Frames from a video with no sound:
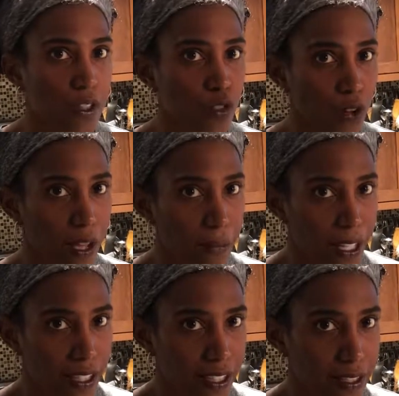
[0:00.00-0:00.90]
try
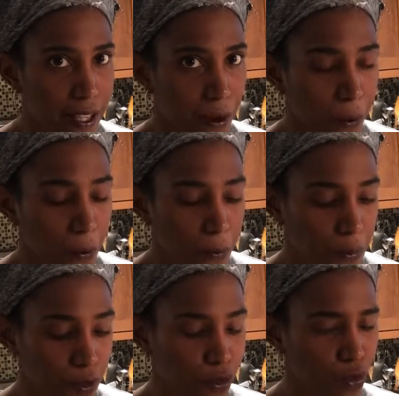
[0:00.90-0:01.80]
making this at home.
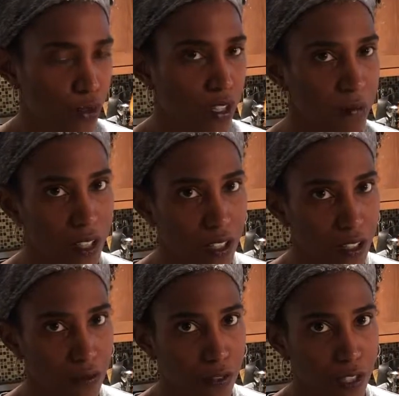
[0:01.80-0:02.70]
Do something
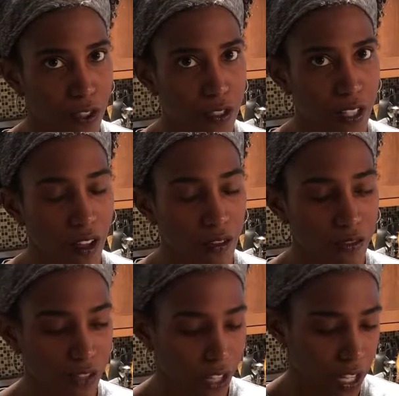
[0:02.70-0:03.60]
good for
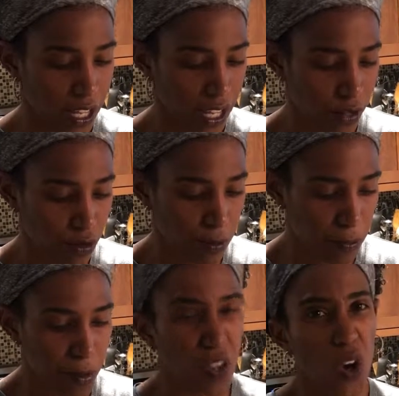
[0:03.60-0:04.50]
yourself. And
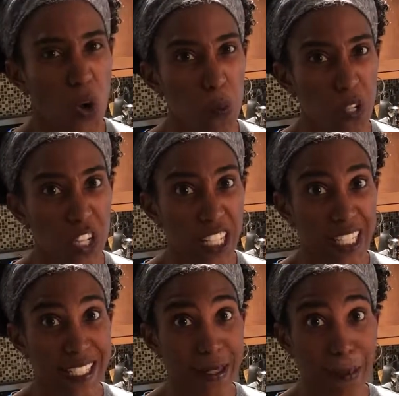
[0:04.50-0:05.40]
remember, home cooking
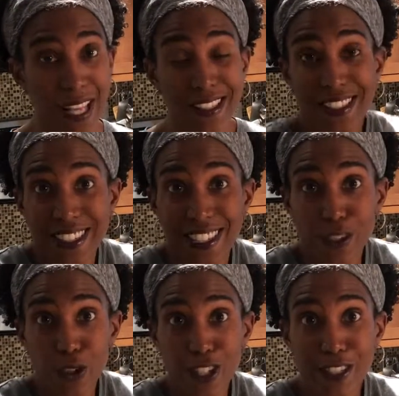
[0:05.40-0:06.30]
is the best.
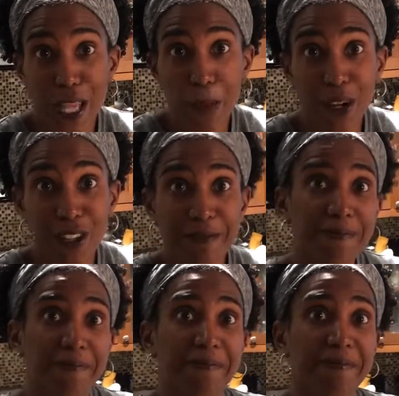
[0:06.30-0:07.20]
Enjoy your summer.
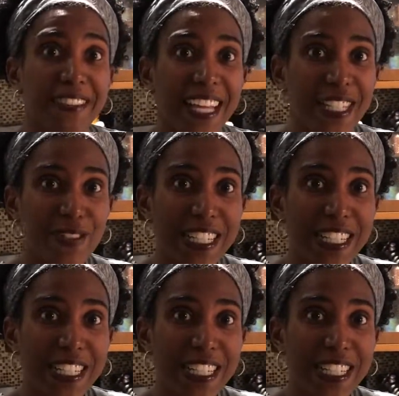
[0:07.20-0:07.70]
Thanks for